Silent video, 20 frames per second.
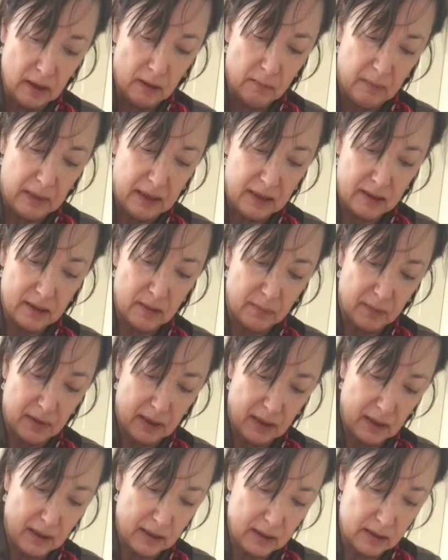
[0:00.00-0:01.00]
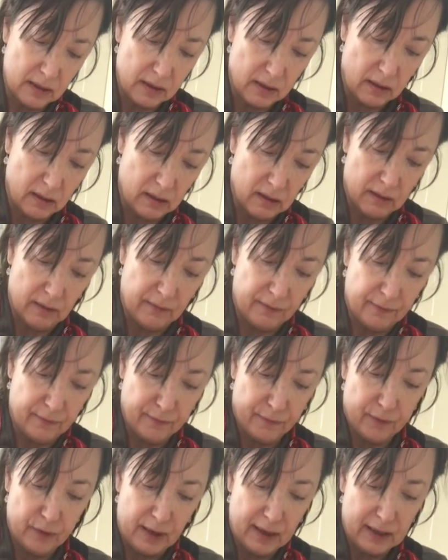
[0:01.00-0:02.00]
make something that's a
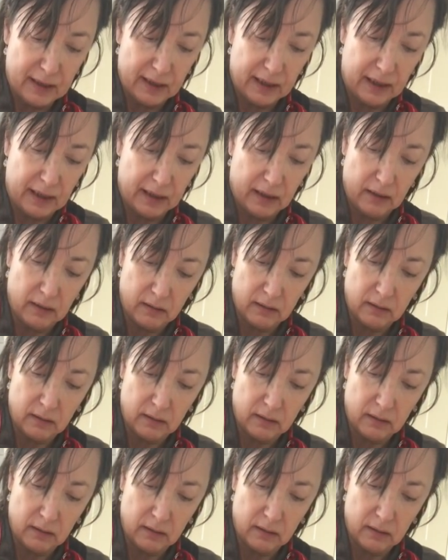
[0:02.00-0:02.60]
friendly